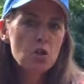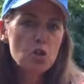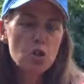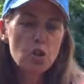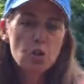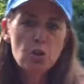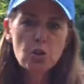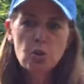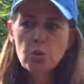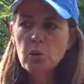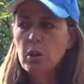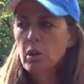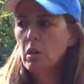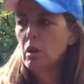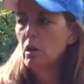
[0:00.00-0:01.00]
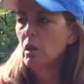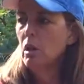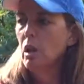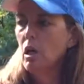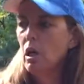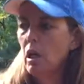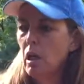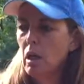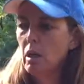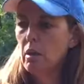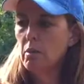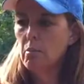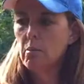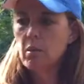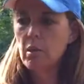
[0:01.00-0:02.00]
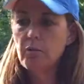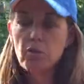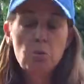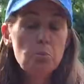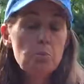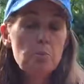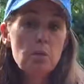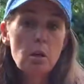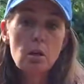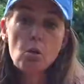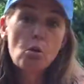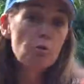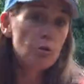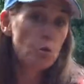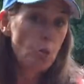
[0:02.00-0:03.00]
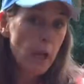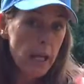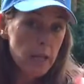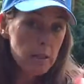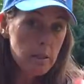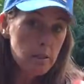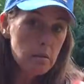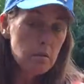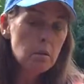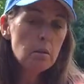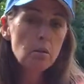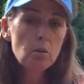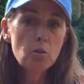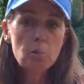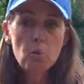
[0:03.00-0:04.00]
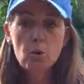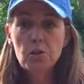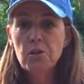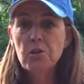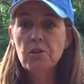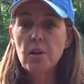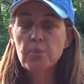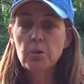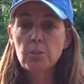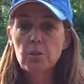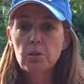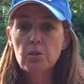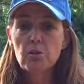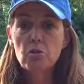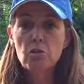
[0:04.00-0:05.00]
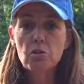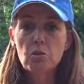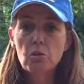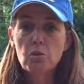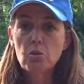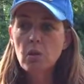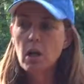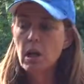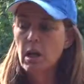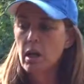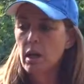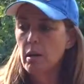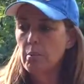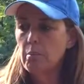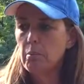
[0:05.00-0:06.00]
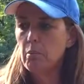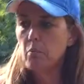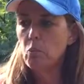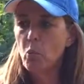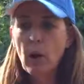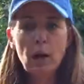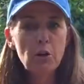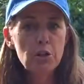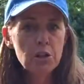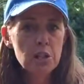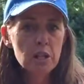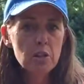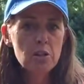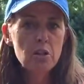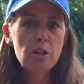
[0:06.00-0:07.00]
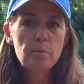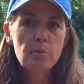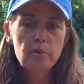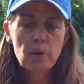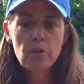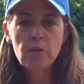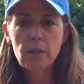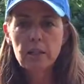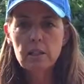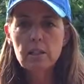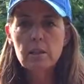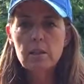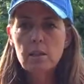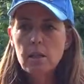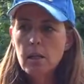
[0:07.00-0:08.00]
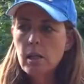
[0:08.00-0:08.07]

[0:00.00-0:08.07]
you do. If you are overweight, you're more susceptible to wear and tear type of arthritis.